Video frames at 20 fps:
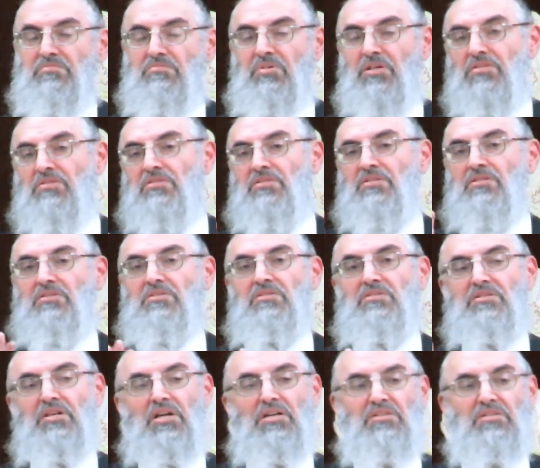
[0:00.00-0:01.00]
but he
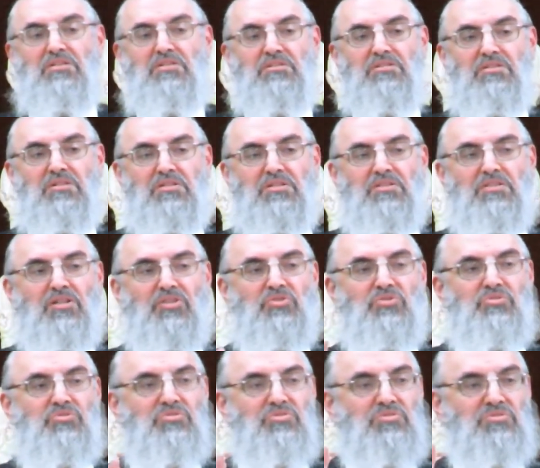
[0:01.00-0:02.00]
decided that
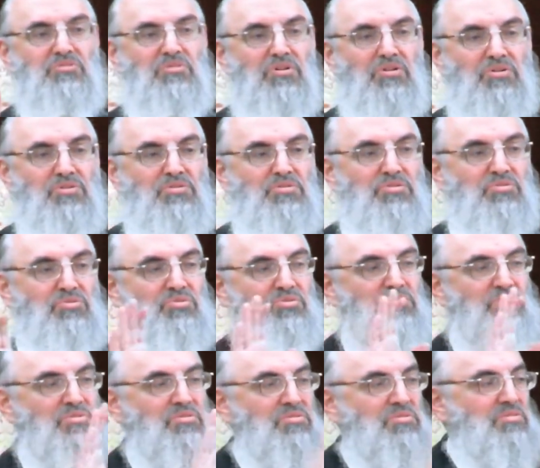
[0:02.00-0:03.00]
to go
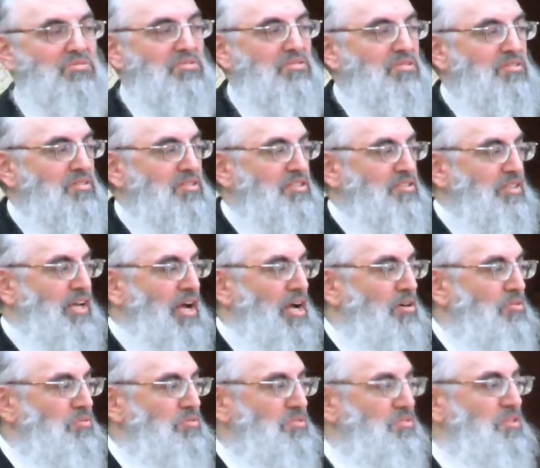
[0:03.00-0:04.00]
to his
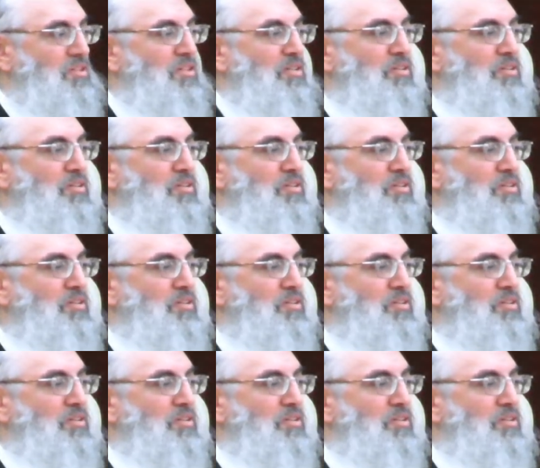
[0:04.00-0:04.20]
house,